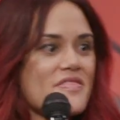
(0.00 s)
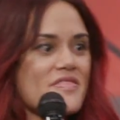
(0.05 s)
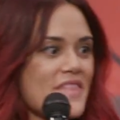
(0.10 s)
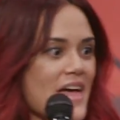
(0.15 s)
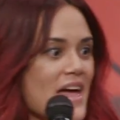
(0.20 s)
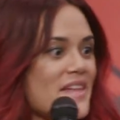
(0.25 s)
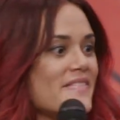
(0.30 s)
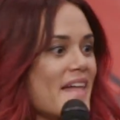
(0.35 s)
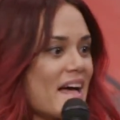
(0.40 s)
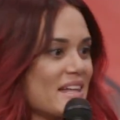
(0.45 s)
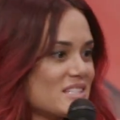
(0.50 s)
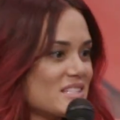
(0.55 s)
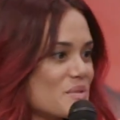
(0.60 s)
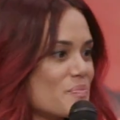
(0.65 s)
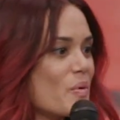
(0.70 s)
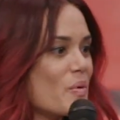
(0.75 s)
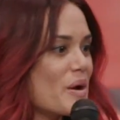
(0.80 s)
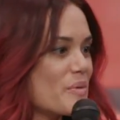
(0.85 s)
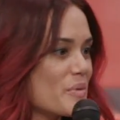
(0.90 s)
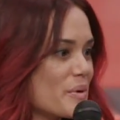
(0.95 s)
then that's
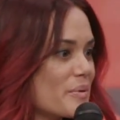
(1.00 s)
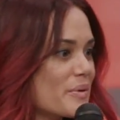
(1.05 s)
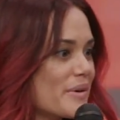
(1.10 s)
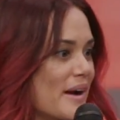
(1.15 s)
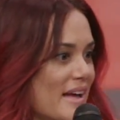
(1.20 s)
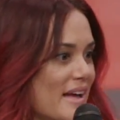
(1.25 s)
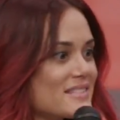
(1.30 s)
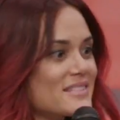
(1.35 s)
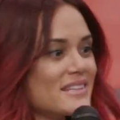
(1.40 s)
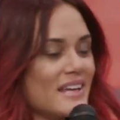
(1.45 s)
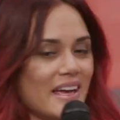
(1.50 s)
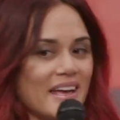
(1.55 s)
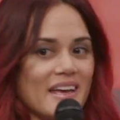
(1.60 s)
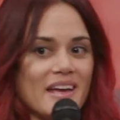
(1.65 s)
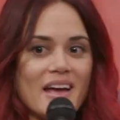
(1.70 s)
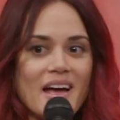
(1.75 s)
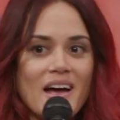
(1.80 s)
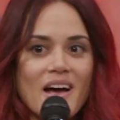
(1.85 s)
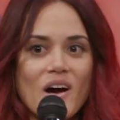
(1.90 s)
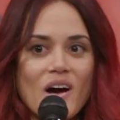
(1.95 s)
the point where we're
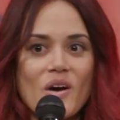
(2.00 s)
asking,